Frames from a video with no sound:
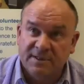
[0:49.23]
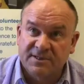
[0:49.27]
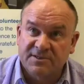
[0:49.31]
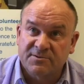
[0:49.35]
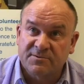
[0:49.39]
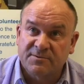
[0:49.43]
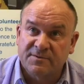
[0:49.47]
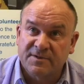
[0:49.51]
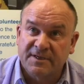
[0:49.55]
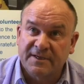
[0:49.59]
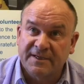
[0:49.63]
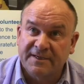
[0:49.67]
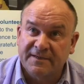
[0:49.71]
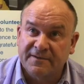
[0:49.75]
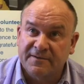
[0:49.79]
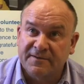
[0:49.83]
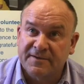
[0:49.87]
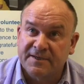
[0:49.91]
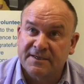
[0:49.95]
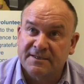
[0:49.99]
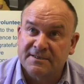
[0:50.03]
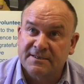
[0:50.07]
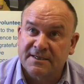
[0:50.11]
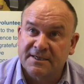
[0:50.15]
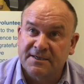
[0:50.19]
it's all the little
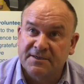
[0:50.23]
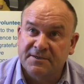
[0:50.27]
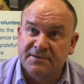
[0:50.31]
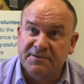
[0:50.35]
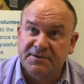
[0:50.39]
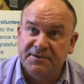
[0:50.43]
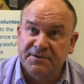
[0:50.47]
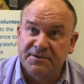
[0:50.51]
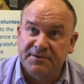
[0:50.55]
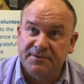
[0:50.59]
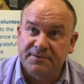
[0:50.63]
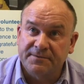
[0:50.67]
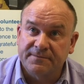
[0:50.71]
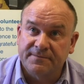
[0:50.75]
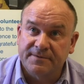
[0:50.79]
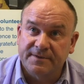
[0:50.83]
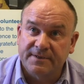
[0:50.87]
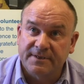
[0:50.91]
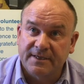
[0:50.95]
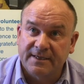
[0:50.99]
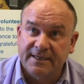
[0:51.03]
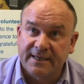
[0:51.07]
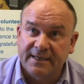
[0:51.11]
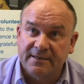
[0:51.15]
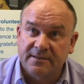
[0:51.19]
things they can do that
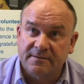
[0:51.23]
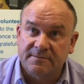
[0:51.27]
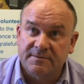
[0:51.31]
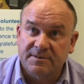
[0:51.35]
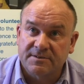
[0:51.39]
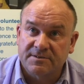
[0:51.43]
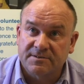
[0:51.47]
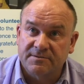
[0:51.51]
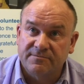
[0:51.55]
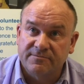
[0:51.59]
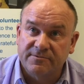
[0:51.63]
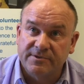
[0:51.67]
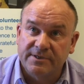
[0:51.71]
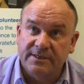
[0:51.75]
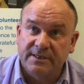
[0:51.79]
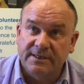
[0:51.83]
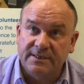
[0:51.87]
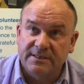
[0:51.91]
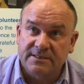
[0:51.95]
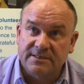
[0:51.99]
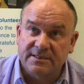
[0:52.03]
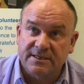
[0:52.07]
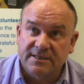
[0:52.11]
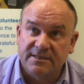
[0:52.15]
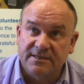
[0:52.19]
can add up to some really
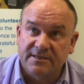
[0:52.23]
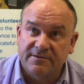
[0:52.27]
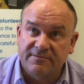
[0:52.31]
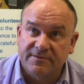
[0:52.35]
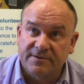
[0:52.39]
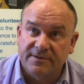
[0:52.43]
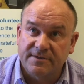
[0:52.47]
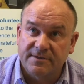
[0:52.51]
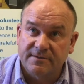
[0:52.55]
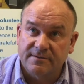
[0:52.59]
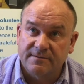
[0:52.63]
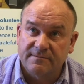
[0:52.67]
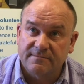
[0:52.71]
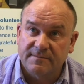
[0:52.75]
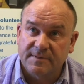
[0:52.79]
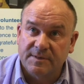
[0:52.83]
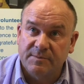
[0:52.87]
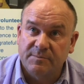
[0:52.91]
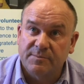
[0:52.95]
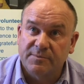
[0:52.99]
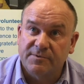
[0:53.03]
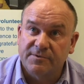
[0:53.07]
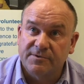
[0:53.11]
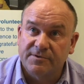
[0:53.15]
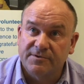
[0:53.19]
significant
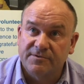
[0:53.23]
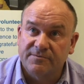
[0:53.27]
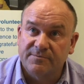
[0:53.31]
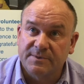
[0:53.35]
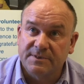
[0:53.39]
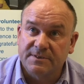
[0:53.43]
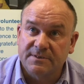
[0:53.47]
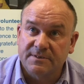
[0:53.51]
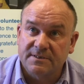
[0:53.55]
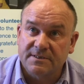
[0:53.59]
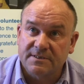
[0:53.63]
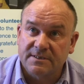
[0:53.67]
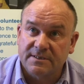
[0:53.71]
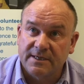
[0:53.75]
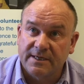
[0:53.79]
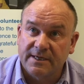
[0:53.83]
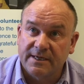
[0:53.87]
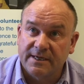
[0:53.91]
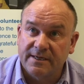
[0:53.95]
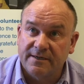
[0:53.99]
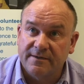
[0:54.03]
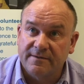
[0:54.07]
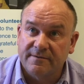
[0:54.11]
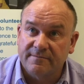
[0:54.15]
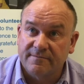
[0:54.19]
improvements
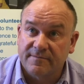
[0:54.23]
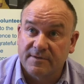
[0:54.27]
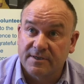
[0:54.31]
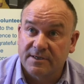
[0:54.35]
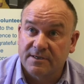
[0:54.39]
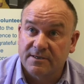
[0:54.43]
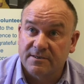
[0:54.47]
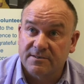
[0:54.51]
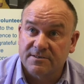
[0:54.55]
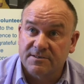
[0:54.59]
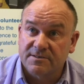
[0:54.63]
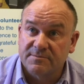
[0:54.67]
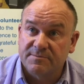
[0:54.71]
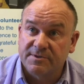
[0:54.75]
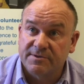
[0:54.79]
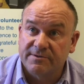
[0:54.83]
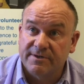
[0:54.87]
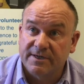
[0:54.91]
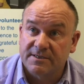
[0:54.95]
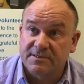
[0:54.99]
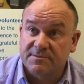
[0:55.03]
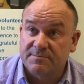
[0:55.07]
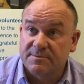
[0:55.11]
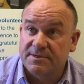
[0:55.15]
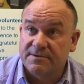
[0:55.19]
in the customer
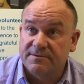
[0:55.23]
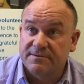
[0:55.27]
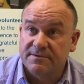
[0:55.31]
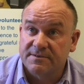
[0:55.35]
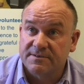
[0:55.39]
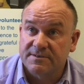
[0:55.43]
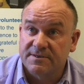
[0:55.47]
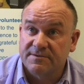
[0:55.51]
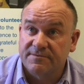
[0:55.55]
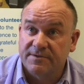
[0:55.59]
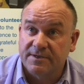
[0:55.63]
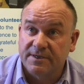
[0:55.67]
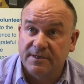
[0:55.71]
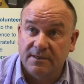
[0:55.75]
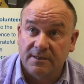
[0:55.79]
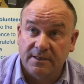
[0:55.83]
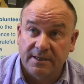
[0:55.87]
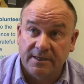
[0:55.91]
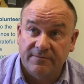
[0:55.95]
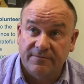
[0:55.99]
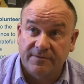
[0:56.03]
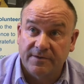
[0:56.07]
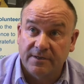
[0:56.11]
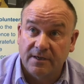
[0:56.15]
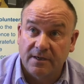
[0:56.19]
experience,
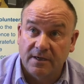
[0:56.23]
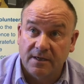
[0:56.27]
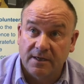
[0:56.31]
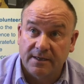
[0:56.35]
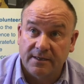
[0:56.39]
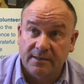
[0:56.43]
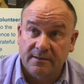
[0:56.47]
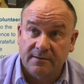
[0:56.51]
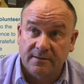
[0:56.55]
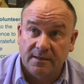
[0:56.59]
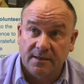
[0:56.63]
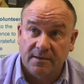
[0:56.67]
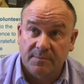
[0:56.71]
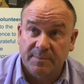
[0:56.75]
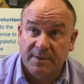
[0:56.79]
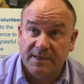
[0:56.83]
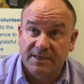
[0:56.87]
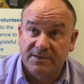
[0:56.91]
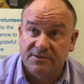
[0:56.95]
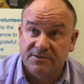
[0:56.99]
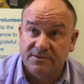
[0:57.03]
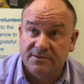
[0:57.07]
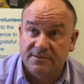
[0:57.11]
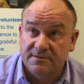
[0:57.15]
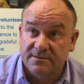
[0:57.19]
if you like, our
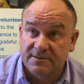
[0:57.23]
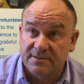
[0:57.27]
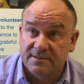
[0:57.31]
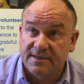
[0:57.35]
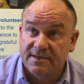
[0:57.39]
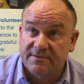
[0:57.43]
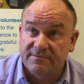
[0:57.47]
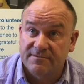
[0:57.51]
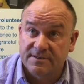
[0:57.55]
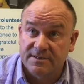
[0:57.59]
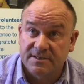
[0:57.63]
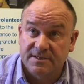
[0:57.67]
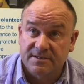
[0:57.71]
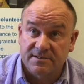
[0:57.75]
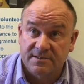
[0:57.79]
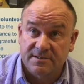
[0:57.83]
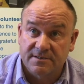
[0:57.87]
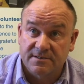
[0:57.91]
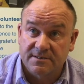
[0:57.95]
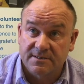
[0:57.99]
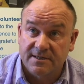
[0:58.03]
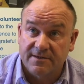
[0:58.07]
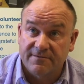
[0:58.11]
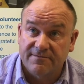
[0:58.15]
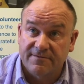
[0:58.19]
patients, their
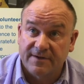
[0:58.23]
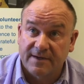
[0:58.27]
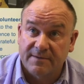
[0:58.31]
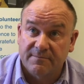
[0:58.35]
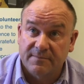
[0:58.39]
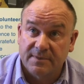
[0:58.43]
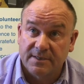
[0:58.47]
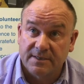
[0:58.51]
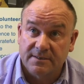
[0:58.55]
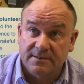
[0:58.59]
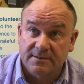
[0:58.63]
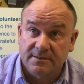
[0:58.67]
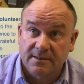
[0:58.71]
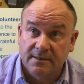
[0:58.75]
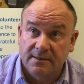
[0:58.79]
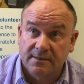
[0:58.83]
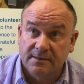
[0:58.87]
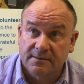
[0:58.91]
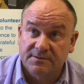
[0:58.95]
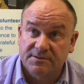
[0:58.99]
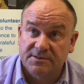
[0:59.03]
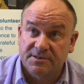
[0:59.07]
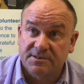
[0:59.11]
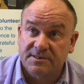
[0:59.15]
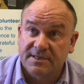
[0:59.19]
visitors, their families,
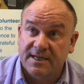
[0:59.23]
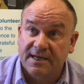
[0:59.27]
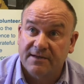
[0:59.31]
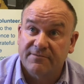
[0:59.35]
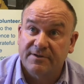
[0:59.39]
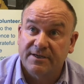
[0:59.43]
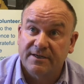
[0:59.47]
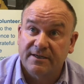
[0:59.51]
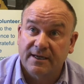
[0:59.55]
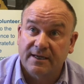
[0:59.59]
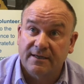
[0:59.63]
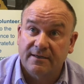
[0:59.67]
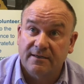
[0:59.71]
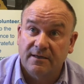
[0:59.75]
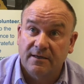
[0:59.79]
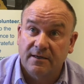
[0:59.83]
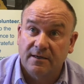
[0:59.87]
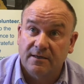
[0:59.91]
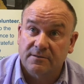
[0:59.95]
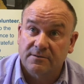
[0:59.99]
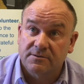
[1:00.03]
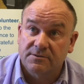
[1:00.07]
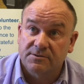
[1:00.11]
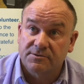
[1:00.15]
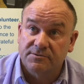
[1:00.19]
just having that
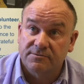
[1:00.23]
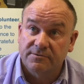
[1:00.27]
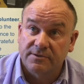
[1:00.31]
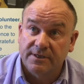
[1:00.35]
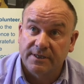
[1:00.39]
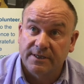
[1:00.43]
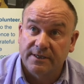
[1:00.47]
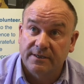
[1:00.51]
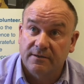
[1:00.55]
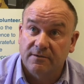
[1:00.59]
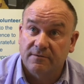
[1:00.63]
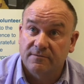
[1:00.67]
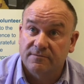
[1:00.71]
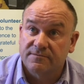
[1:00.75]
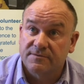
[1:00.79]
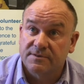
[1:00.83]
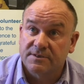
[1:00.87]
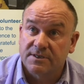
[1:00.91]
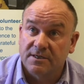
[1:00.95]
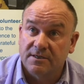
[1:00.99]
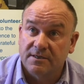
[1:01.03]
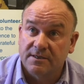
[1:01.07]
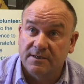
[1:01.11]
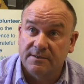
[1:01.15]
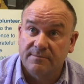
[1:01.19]
luxury of
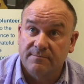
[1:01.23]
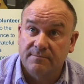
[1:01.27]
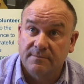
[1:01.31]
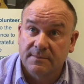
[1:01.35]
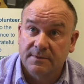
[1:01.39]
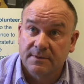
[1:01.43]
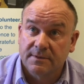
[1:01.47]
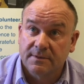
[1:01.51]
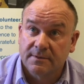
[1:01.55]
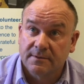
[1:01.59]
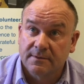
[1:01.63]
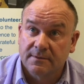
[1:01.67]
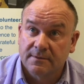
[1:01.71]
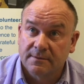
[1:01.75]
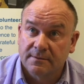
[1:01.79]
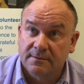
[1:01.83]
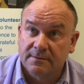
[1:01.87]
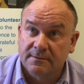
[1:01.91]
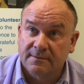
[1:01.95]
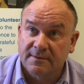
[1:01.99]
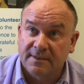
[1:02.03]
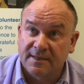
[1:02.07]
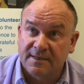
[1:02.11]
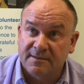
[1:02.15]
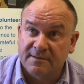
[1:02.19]
time,
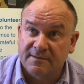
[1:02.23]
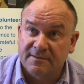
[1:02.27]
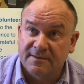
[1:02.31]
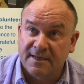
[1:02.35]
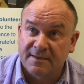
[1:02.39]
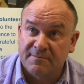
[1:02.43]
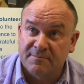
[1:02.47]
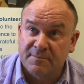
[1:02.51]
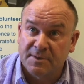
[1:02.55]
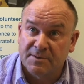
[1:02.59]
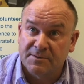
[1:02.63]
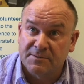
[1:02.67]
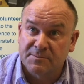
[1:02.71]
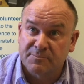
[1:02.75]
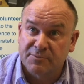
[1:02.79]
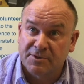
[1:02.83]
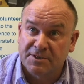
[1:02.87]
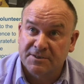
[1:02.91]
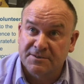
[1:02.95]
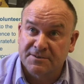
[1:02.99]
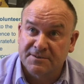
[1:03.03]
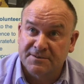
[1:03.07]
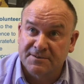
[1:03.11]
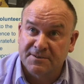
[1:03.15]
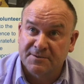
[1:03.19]
that most
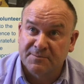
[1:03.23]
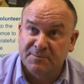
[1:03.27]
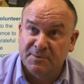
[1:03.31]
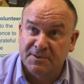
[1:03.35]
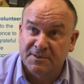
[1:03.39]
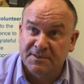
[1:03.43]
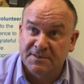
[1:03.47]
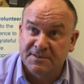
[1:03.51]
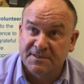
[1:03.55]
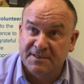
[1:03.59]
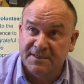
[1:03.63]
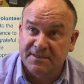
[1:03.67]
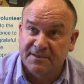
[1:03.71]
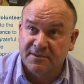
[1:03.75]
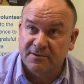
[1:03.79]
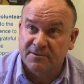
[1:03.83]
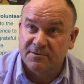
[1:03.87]
precious commodity that